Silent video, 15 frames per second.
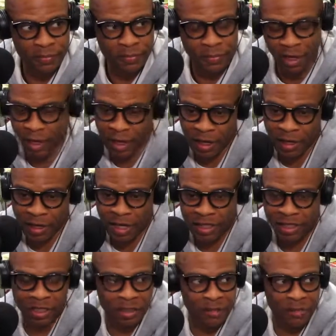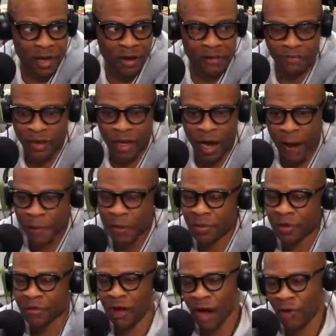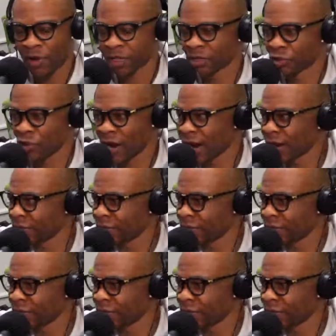And that's just a matter of fact. Our people have always thrived in